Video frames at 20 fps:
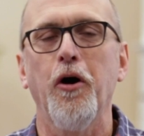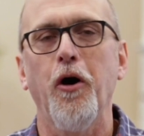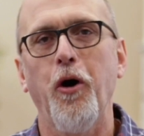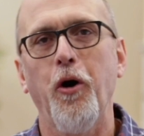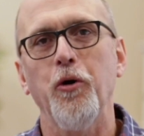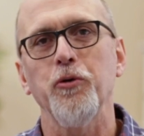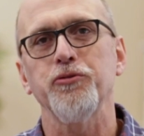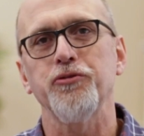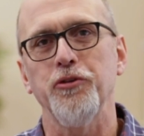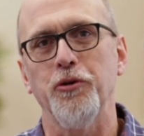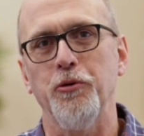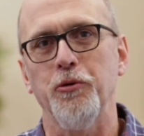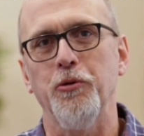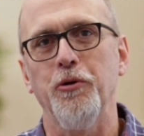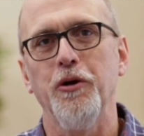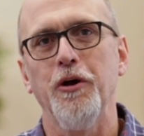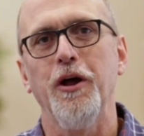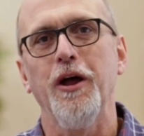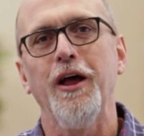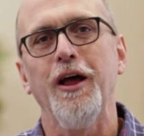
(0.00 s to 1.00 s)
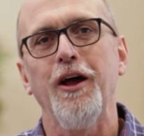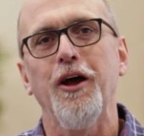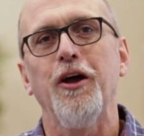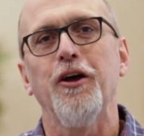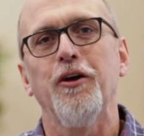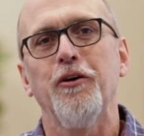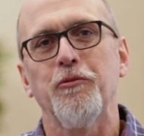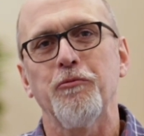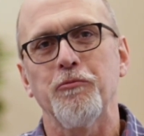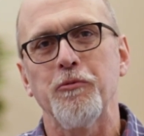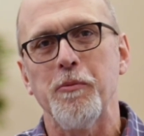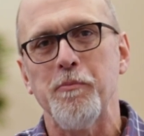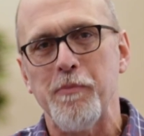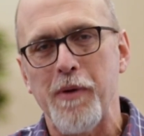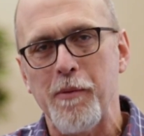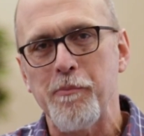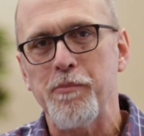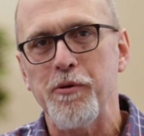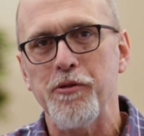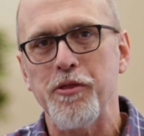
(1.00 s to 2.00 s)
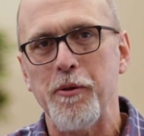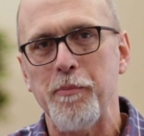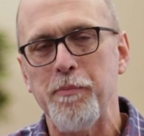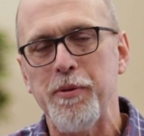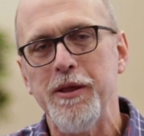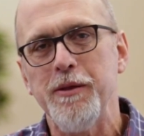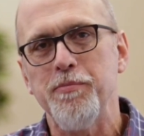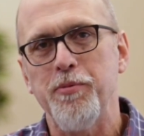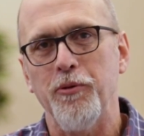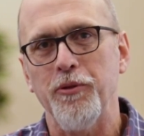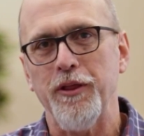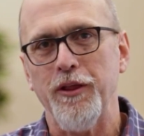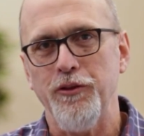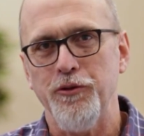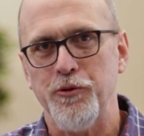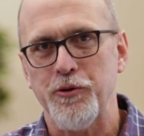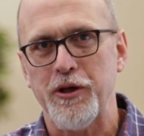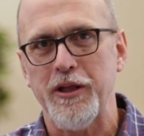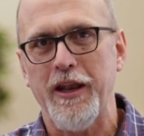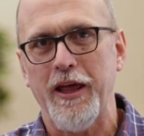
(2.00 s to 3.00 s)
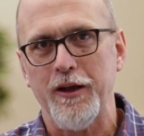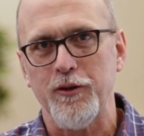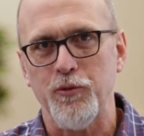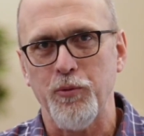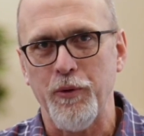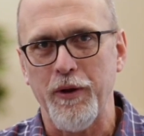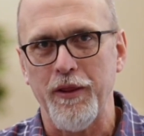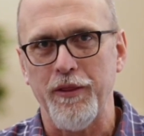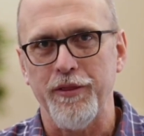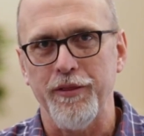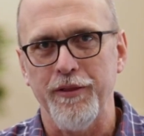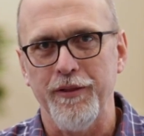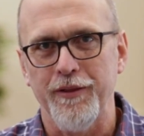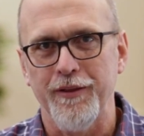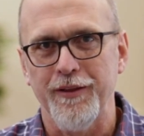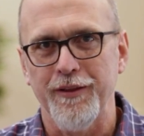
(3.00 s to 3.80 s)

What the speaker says: Also, remember the people that you connect with.